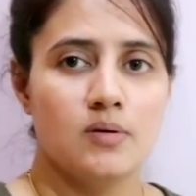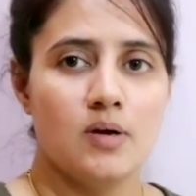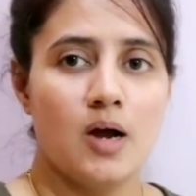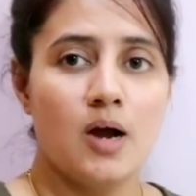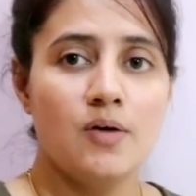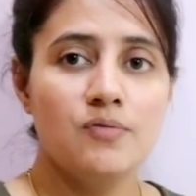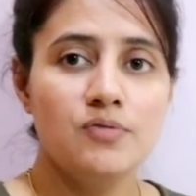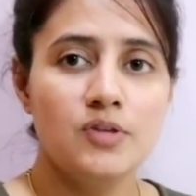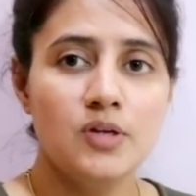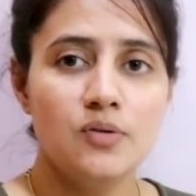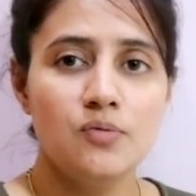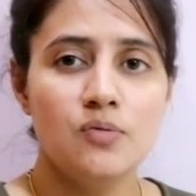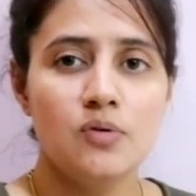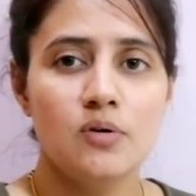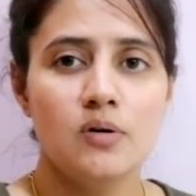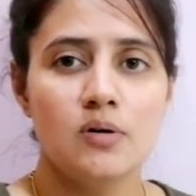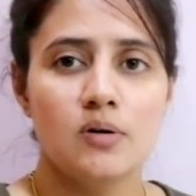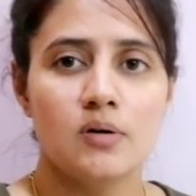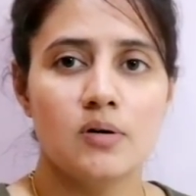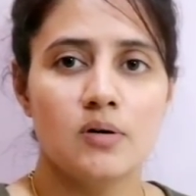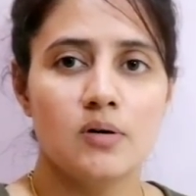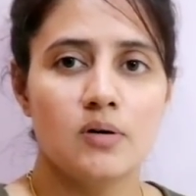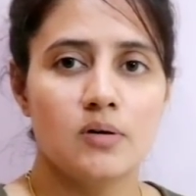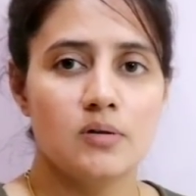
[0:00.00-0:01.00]
how they
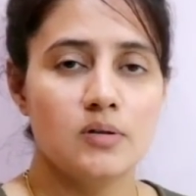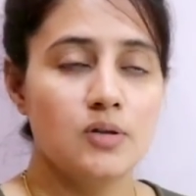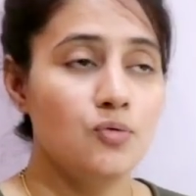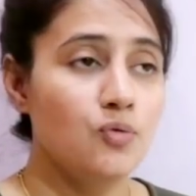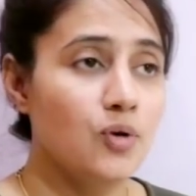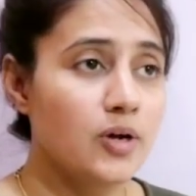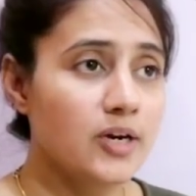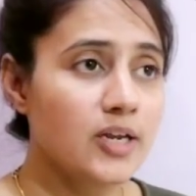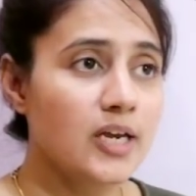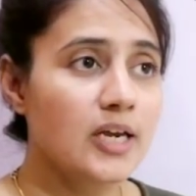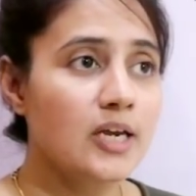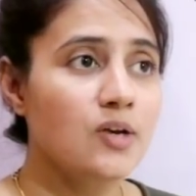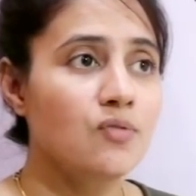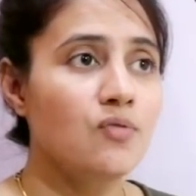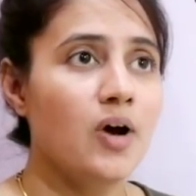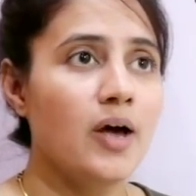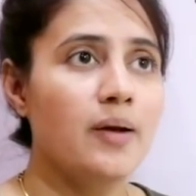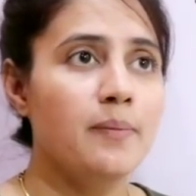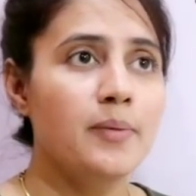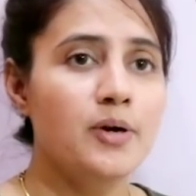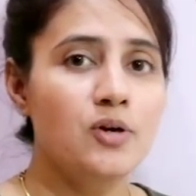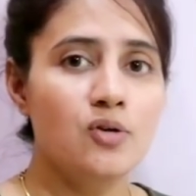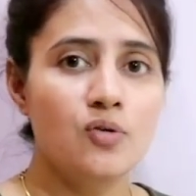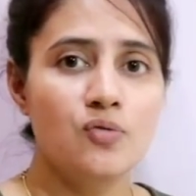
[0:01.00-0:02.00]
work, the working
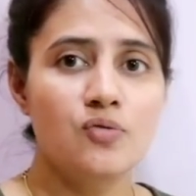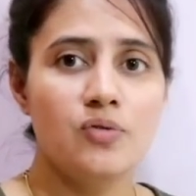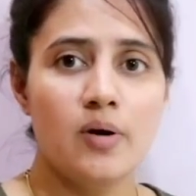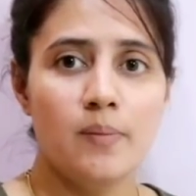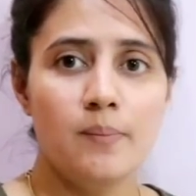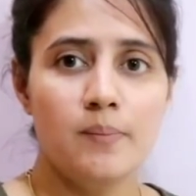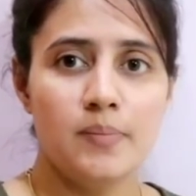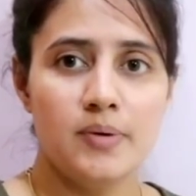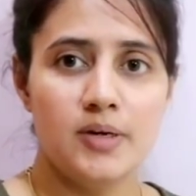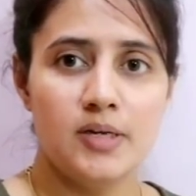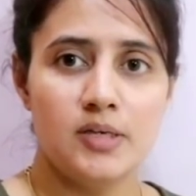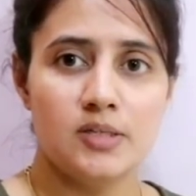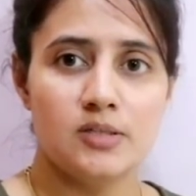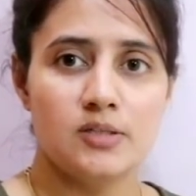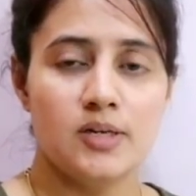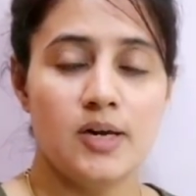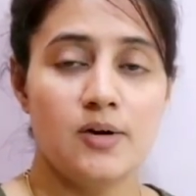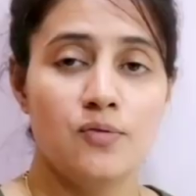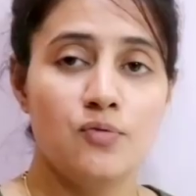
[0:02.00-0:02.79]
environment of companies.